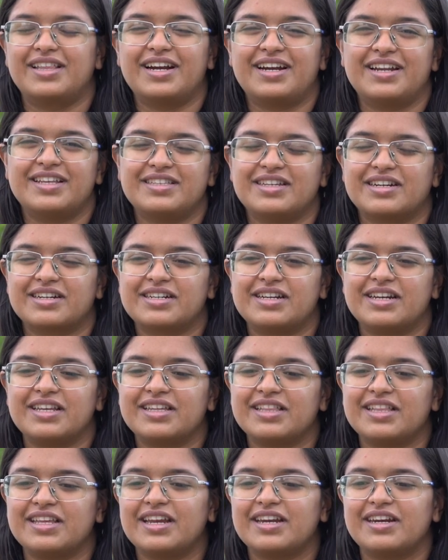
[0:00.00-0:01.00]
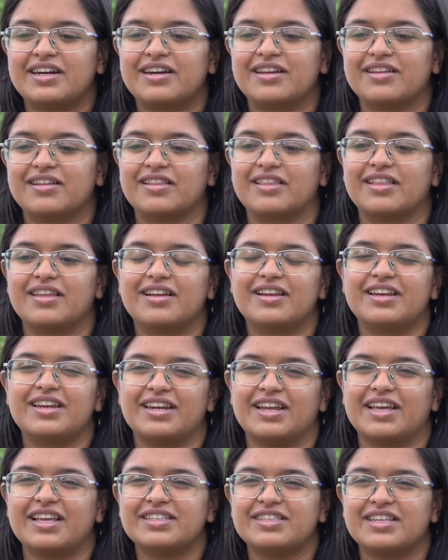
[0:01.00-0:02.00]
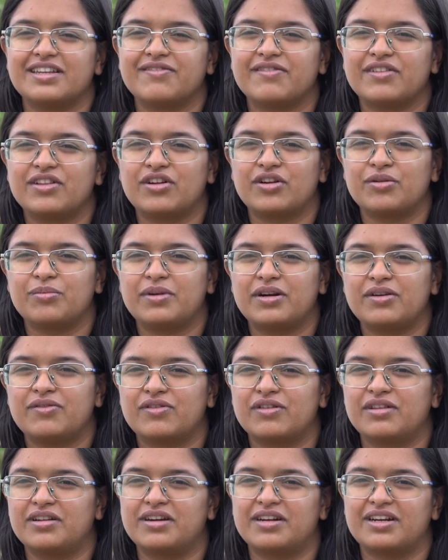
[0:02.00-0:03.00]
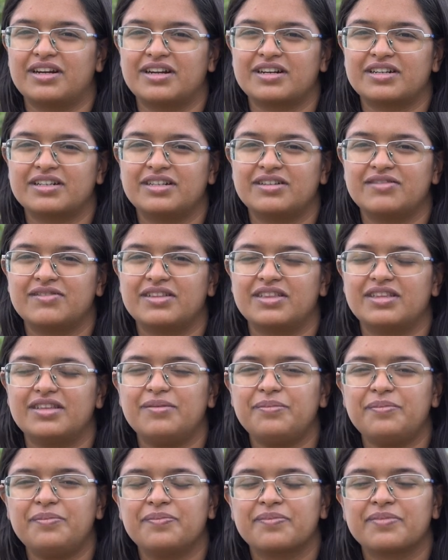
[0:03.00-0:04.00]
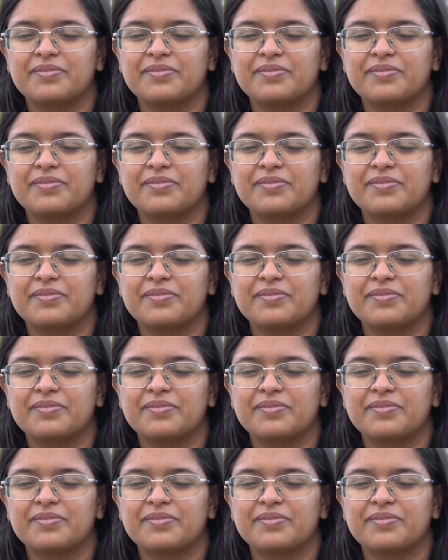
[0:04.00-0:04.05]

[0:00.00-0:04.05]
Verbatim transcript: that has actually created a really nice environment for interaction with them.